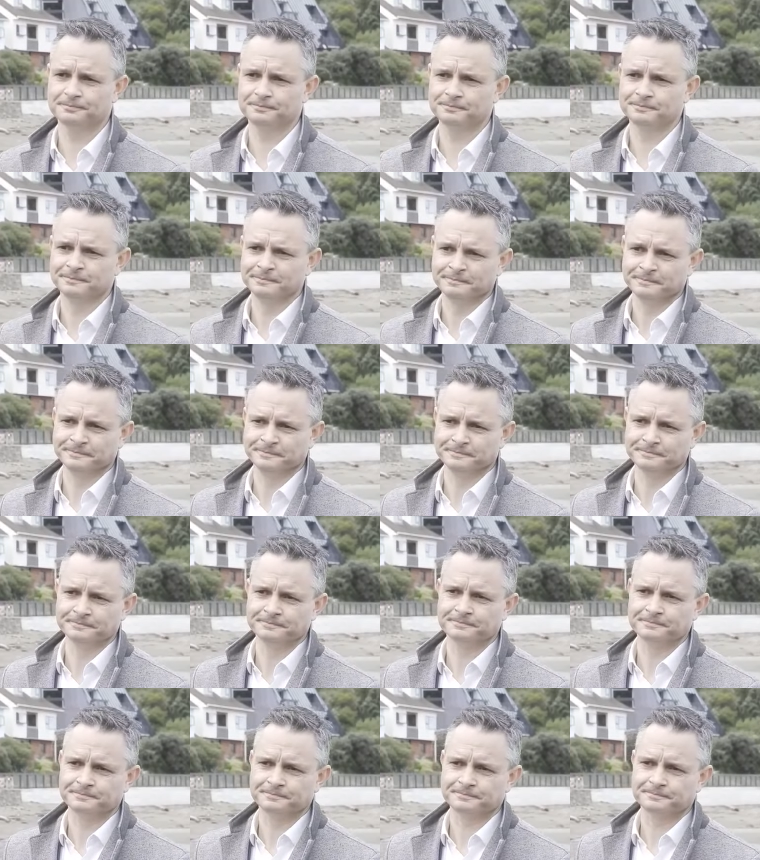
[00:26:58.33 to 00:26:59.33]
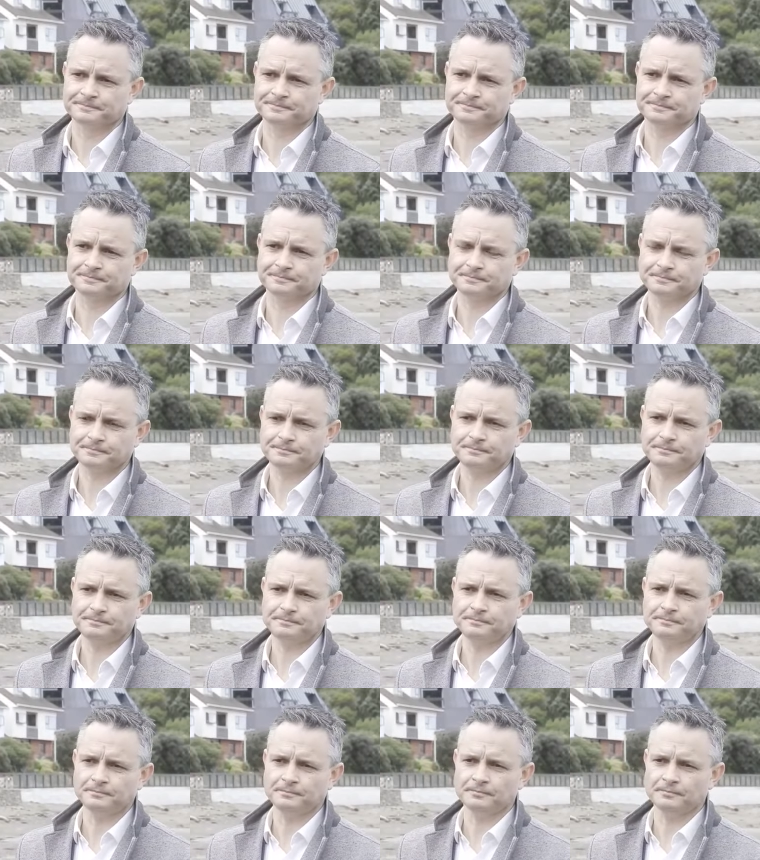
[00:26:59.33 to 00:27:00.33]

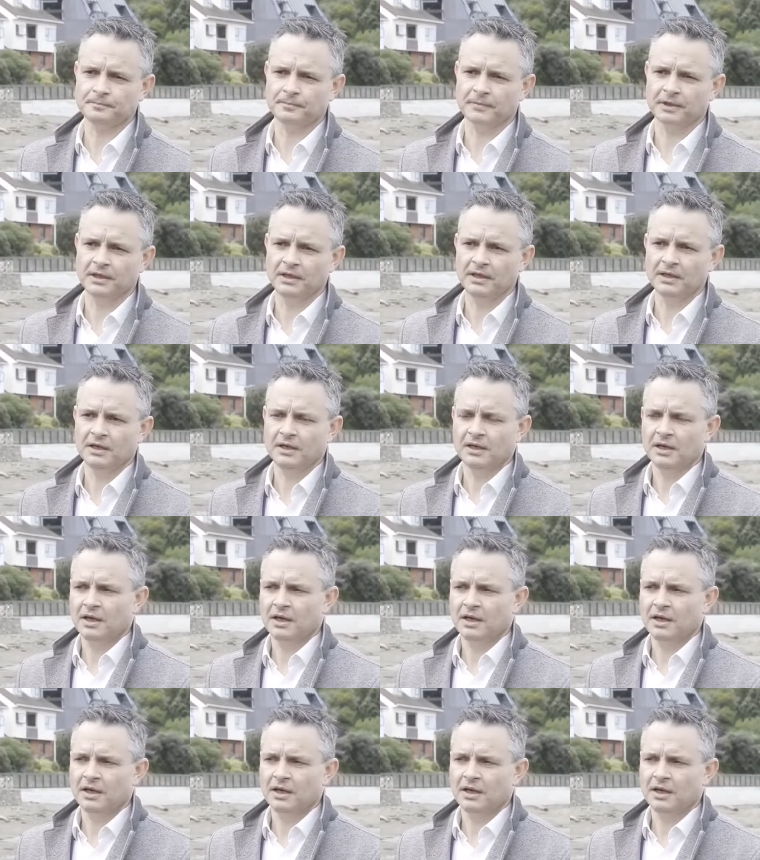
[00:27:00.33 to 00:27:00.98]
(silence)